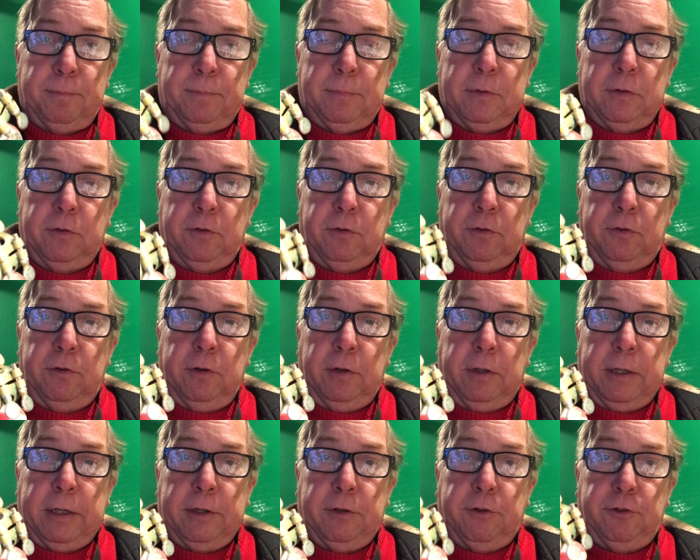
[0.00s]
this is your
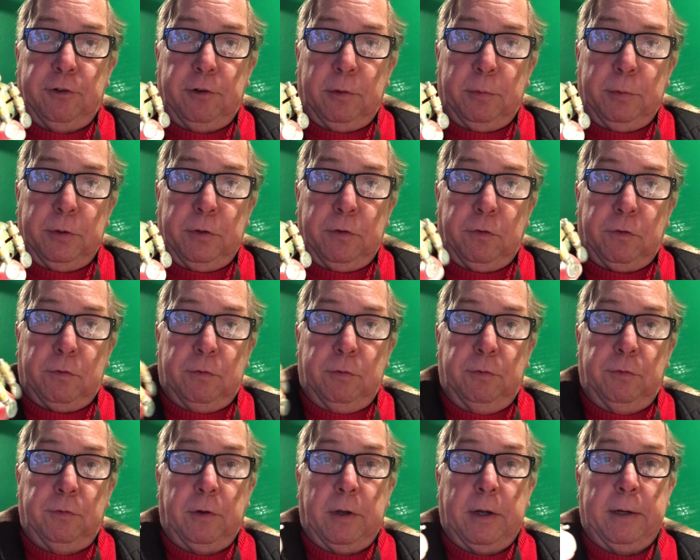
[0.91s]
ligature with the
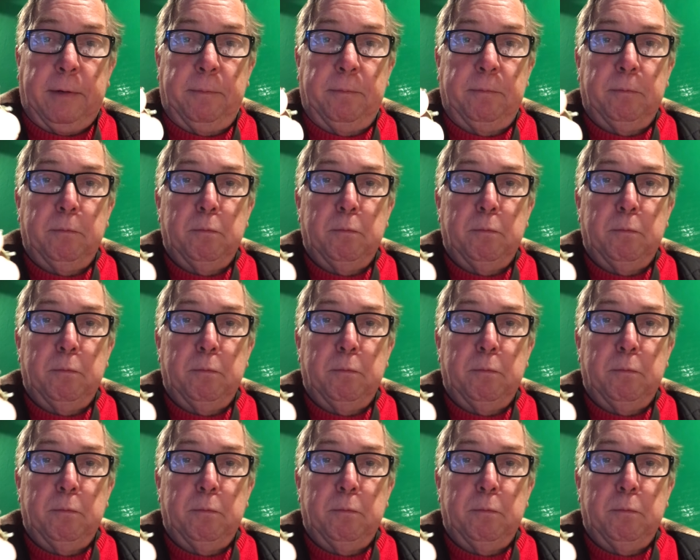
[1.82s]
screws on it,